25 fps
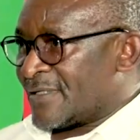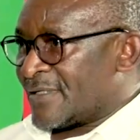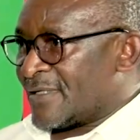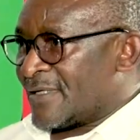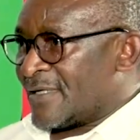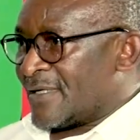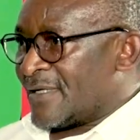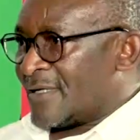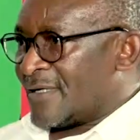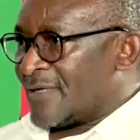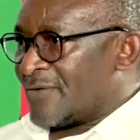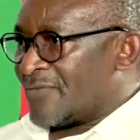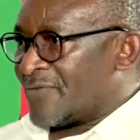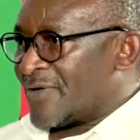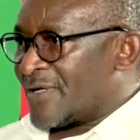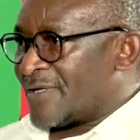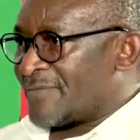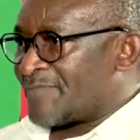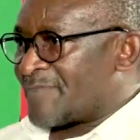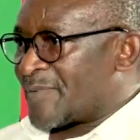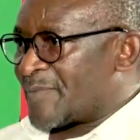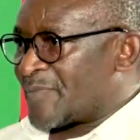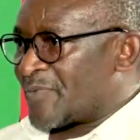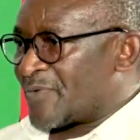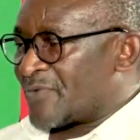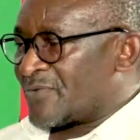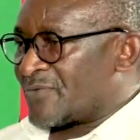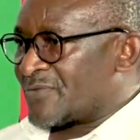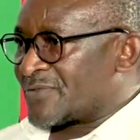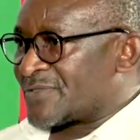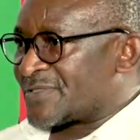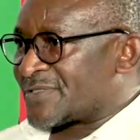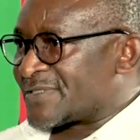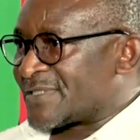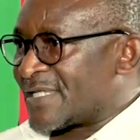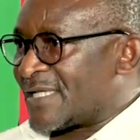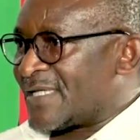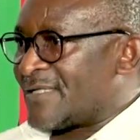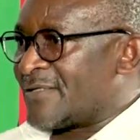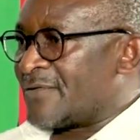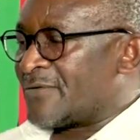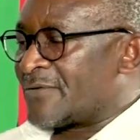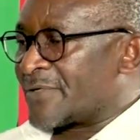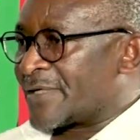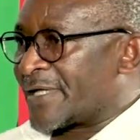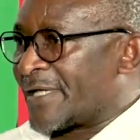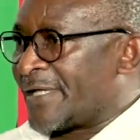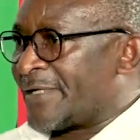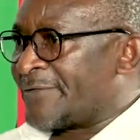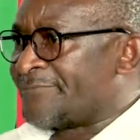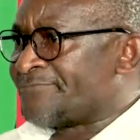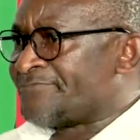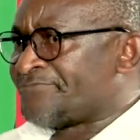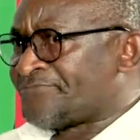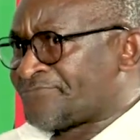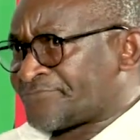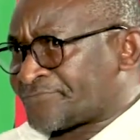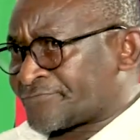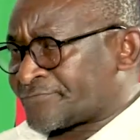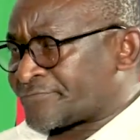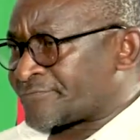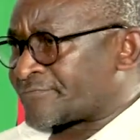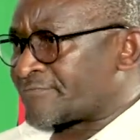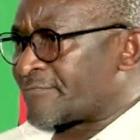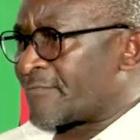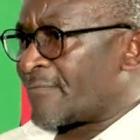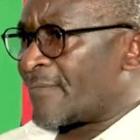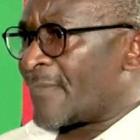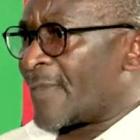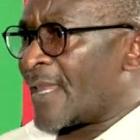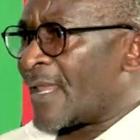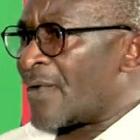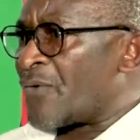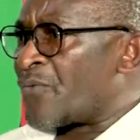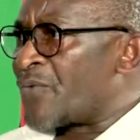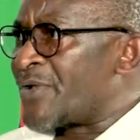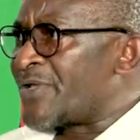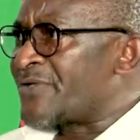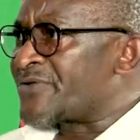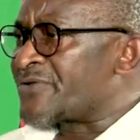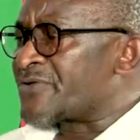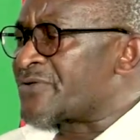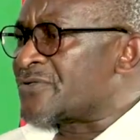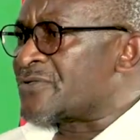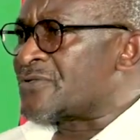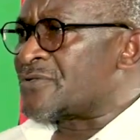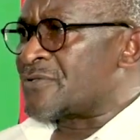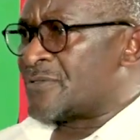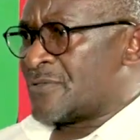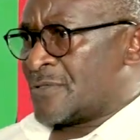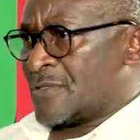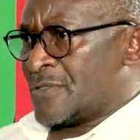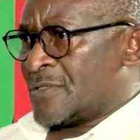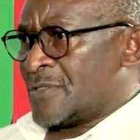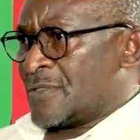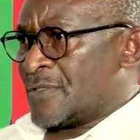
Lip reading: where people would say, okay, we do